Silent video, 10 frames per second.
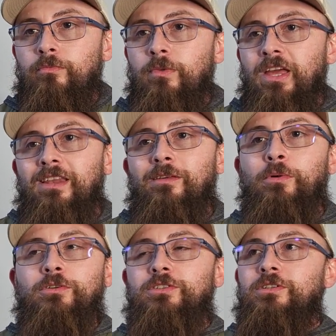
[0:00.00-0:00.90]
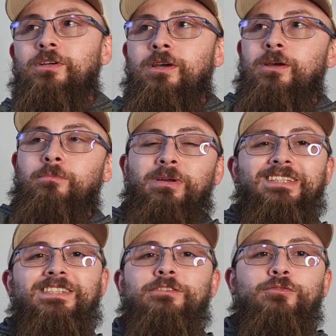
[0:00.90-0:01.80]
in the most
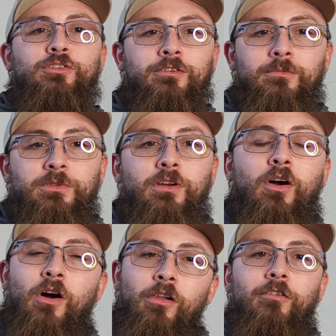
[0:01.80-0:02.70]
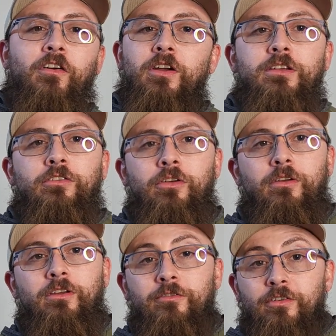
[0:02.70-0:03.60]
basic of terms, all of our
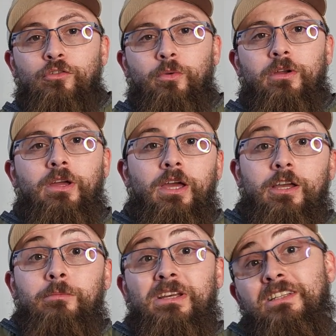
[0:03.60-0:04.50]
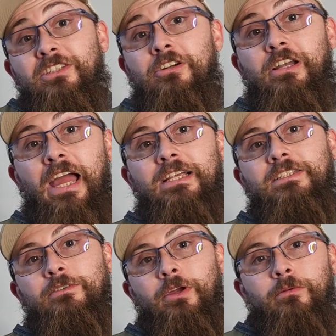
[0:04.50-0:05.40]
inventory can be considered an
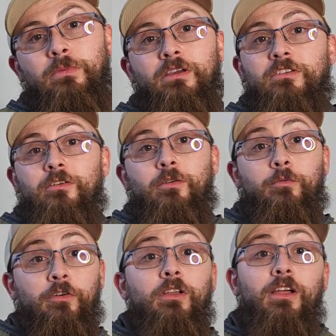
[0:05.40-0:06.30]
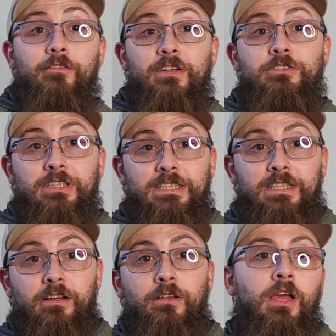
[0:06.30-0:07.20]
asset, right? Because it will eventually
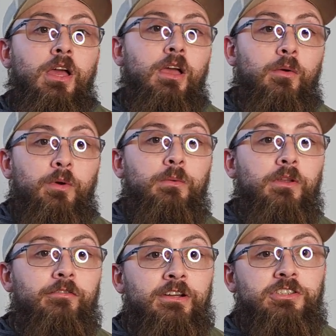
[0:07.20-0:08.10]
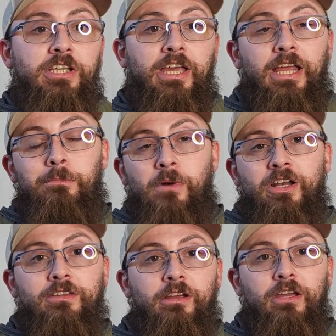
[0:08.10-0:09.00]
sell and we will eventually get a
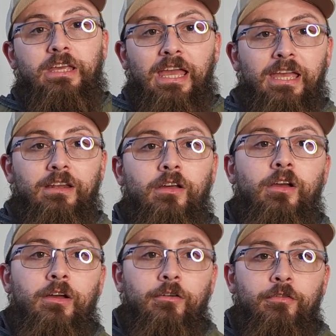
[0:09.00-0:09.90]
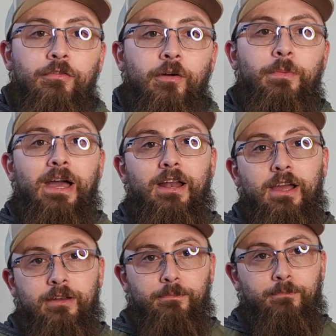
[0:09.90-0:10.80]
monetary gain from that
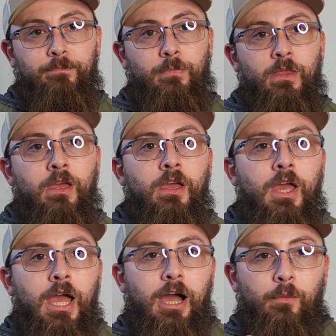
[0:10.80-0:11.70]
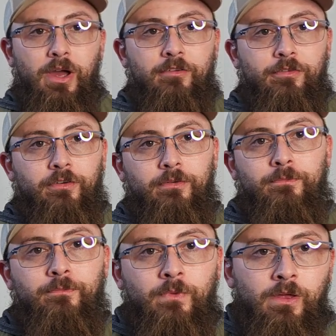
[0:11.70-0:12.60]
item. However,
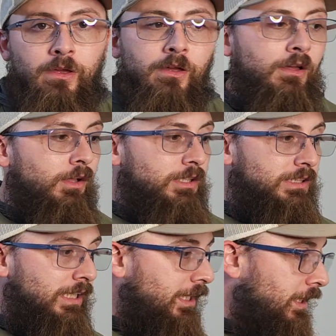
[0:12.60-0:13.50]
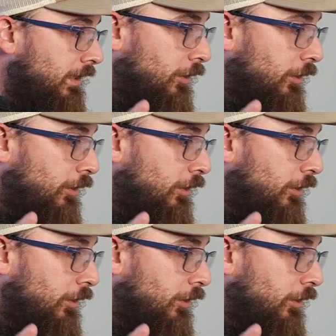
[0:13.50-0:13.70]
say